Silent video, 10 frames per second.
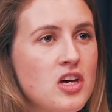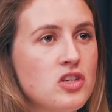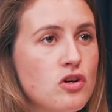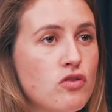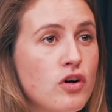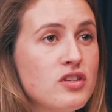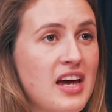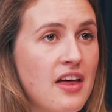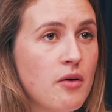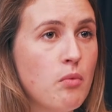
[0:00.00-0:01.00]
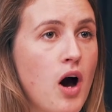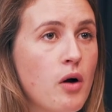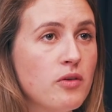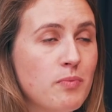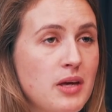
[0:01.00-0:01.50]
So grow together,
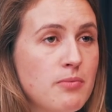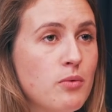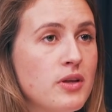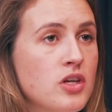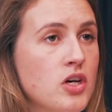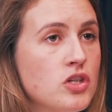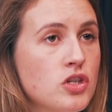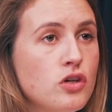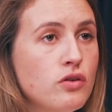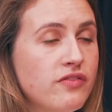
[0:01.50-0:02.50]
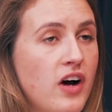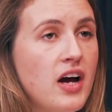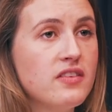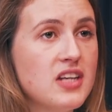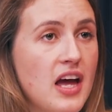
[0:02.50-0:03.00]
work with people with 2,
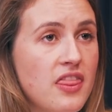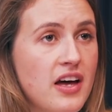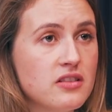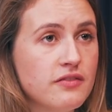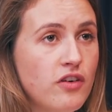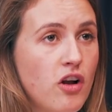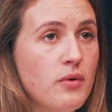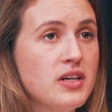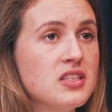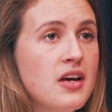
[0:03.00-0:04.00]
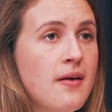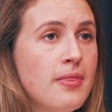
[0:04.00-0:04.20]
5, 10,000 followers